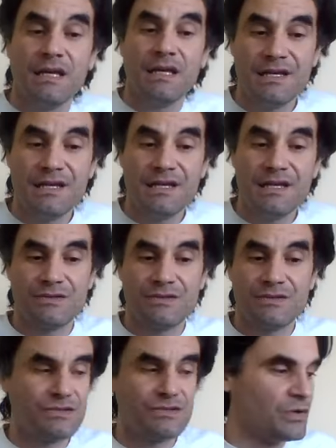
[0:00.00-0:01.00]
His
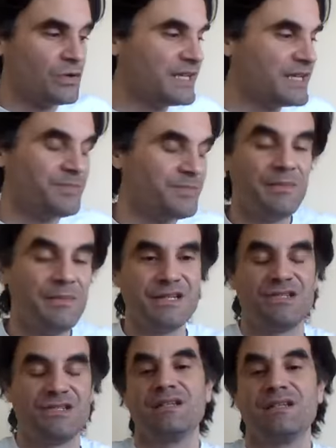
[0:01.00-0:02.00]
story is
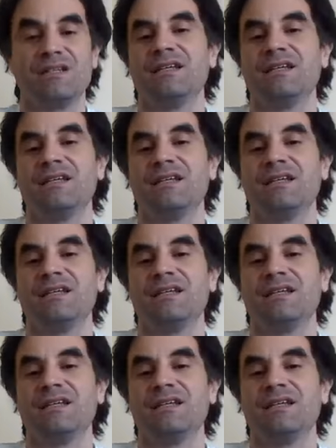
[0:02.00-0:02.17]
published